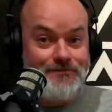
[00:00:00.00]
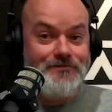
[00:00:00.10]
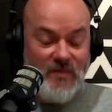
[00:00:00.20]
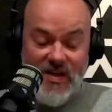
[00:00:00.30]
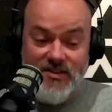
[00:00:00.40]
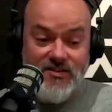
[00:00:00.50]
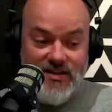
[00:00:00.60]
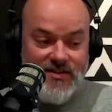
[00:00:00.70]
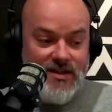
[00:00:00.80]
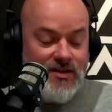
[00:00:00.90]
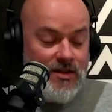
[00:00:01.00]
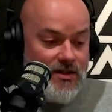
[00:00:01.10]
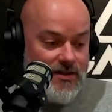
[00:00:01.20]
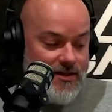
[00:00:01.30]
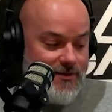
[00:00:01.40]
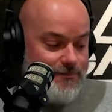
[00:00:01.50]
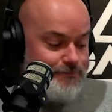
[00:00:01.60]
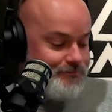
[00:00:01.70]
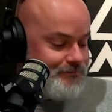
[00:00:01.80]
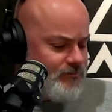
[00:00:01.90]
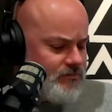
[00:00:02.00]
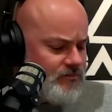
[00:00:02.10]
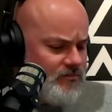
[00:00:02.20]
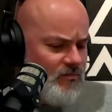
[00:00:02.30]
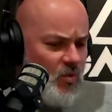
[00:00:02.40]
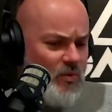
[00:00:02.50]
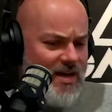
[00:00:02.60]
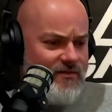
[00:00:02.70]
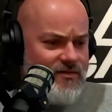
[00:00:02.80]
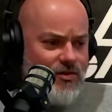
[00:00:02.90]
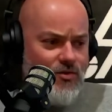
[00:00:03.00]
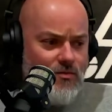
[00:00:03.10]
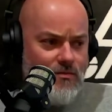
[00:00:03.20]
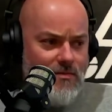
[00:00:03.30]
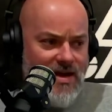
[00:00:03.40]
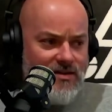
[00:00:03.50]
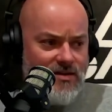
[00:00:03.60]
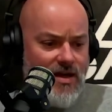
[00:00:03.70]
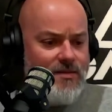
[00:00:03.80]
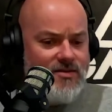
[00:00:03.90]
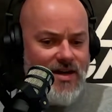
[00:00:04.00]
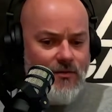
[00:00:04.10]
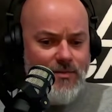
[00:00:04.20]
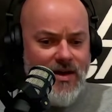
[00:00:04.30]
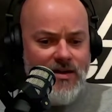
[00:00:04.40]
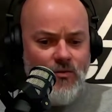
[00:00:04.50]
Yeah, just like it sounds. We have two main types that we make.